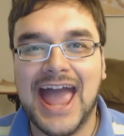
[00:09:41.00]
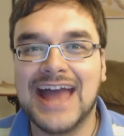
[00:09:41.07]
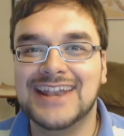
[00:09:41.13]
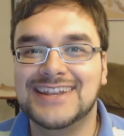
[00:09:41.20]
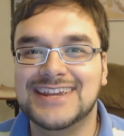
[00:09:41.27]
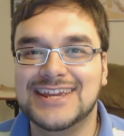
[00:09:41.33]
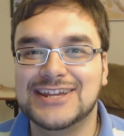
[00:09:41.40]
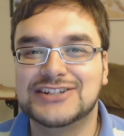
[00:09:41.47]

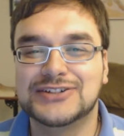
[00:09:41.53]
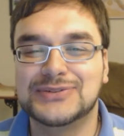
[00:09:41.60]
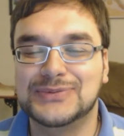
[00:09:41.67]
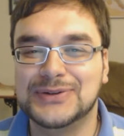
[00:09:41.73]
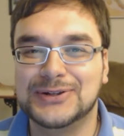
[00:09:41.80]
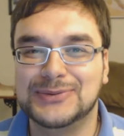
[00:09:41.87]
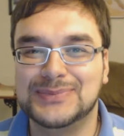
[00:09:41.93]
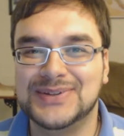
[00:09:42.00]
And it
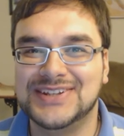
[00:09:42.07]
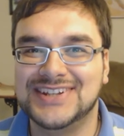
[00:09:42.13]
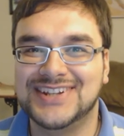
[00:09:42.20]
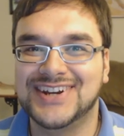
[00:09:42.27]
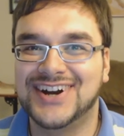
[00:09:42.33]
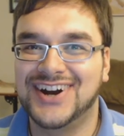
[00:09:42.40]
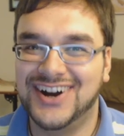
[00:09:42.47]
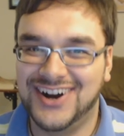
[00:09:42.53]
will be
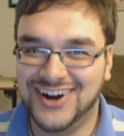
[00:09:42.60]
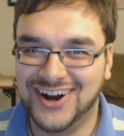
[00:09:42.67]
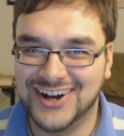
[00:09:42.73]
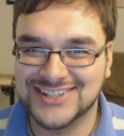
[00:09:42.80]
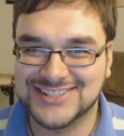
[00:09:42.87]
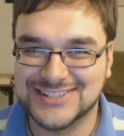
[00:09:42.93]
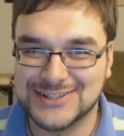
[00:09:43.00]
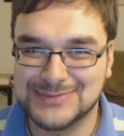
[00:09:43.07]

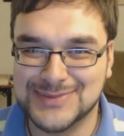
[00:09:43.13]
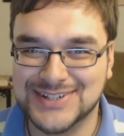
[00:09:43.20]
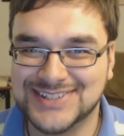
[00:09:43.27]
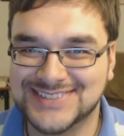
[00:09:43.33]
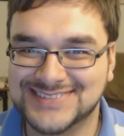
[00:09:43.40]
awesome.